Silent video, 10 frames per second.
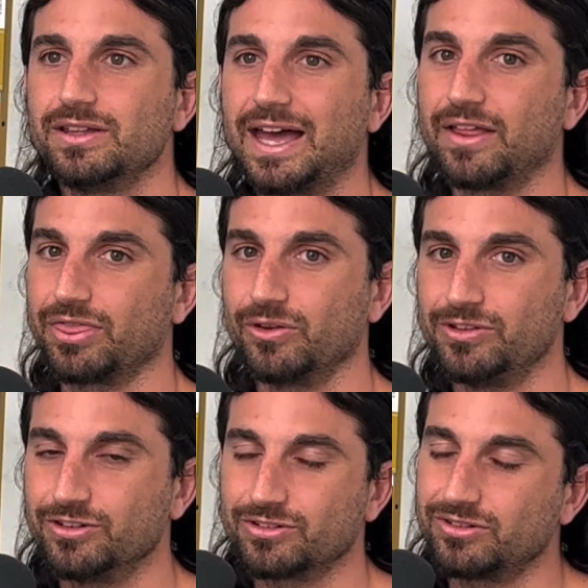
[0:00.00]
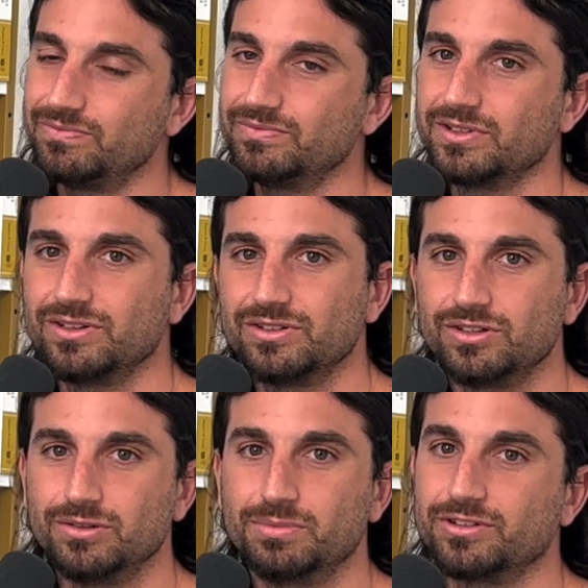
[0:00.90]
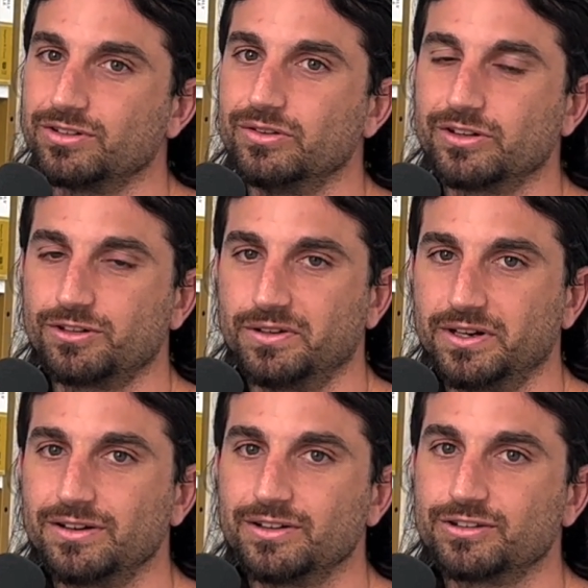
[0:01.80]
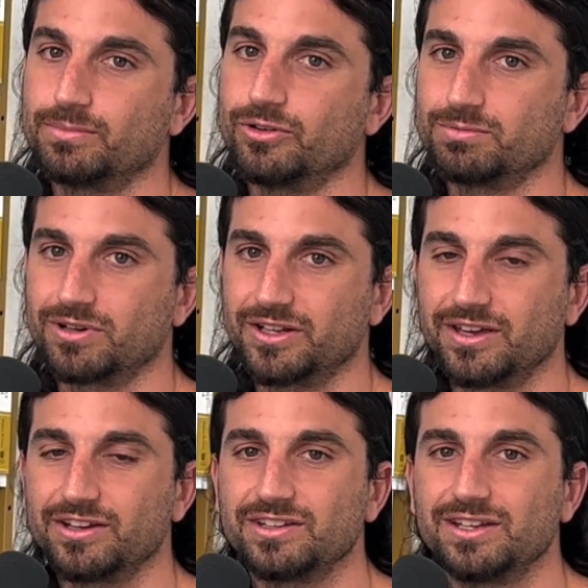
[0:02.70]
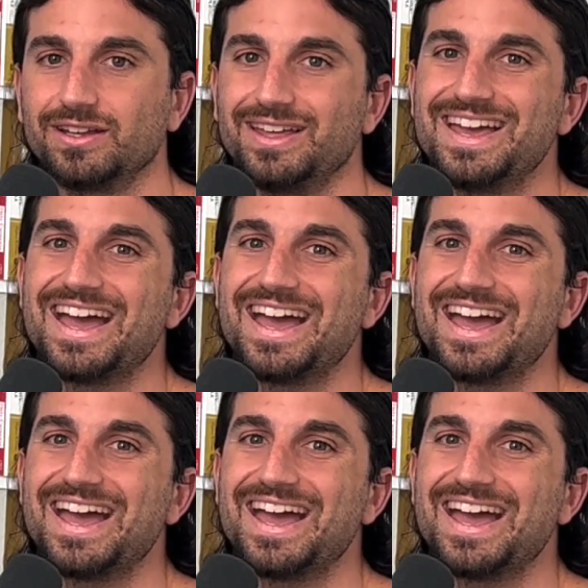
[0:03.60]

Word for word: at 30 years old to pursue a career in sports broadcasting